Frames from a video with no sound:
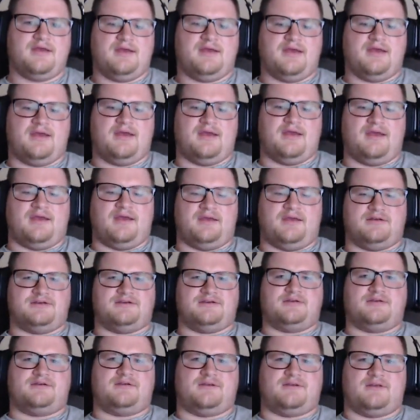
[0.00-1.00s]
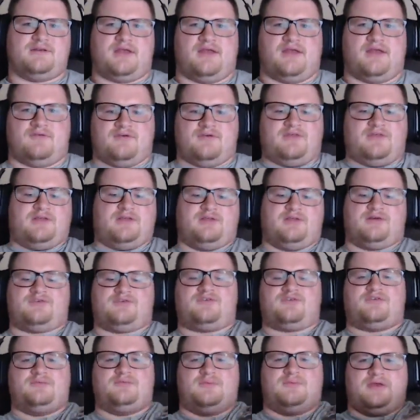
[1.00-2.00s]
and everything
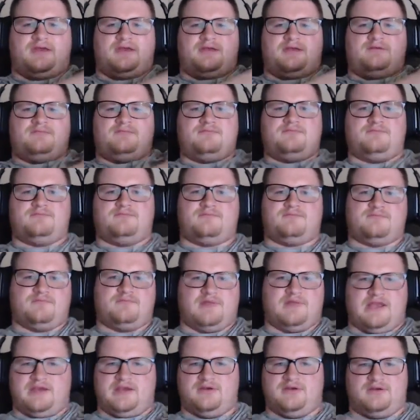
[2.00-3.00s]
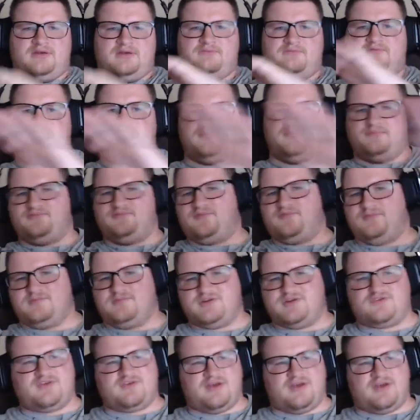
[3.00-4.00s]
looks to be like good from
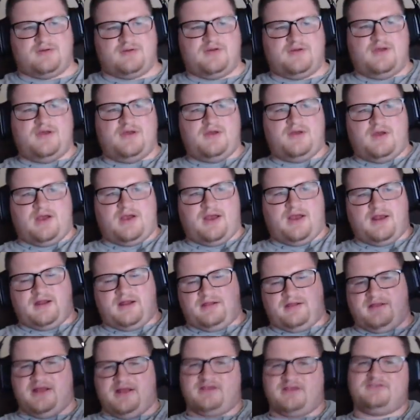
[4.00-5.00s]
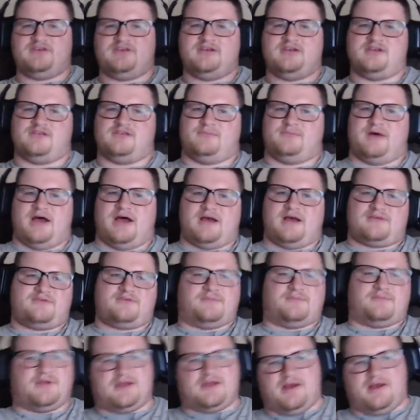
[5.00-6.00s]
just like kind of glancing into the box.
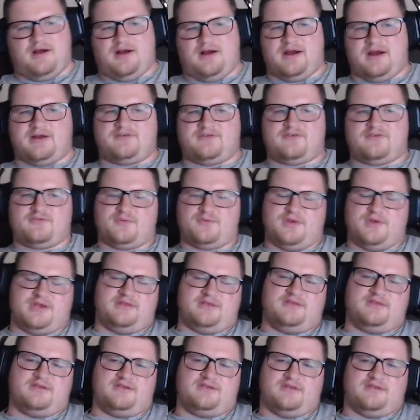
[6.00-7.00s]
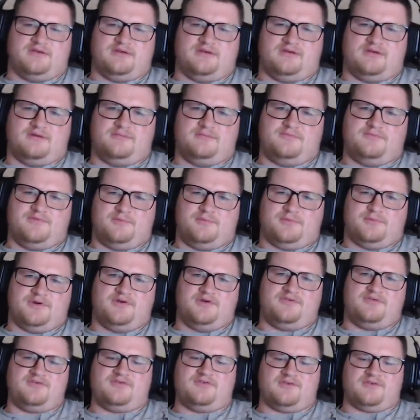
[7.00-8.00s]
I'm like, all right, sweet. The
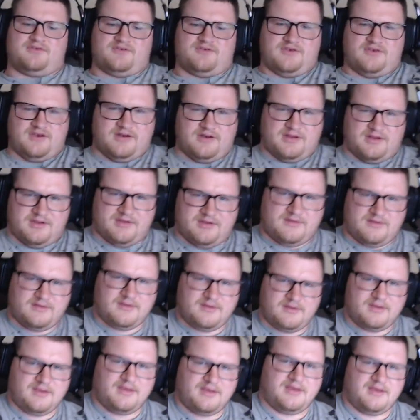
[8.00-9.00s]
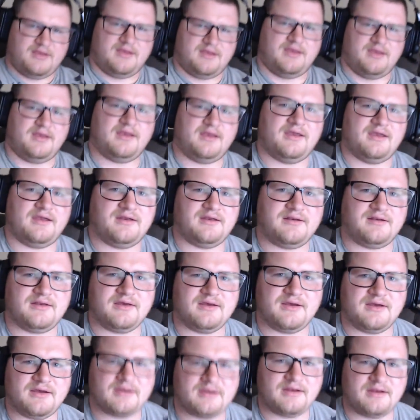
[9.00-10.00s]
print succeeded and
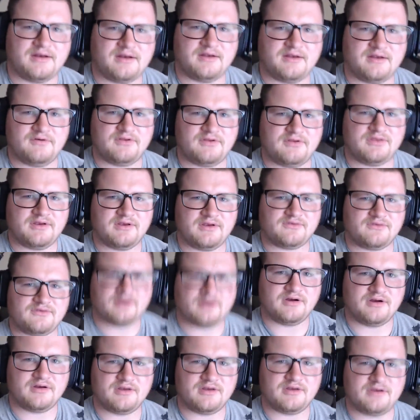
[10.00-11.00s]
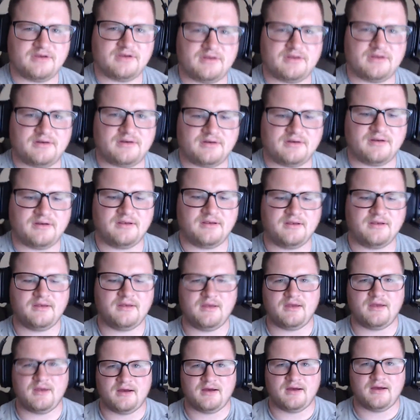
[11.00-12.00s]
everything's all good.
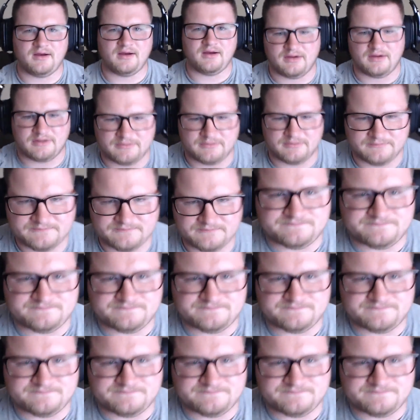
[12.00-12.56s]
When